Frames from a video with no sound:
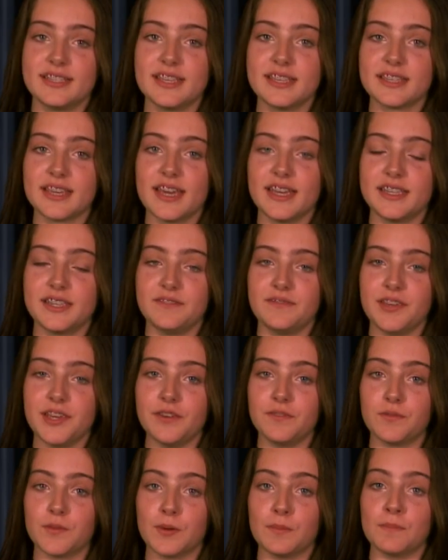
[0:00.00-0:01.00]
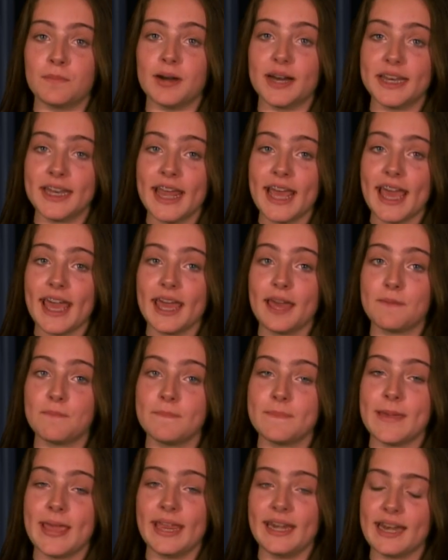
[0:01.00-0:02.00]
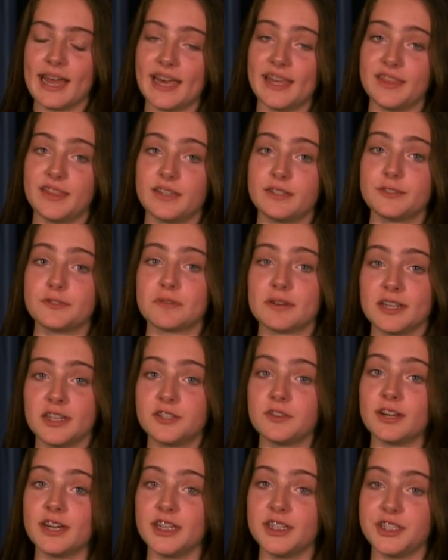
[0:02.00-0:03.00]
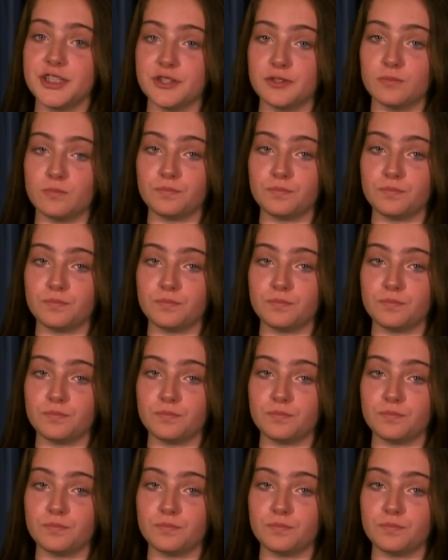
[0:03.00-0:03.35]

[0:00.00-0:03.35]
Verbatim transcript: is KTV for Monday, May 9th, 2022.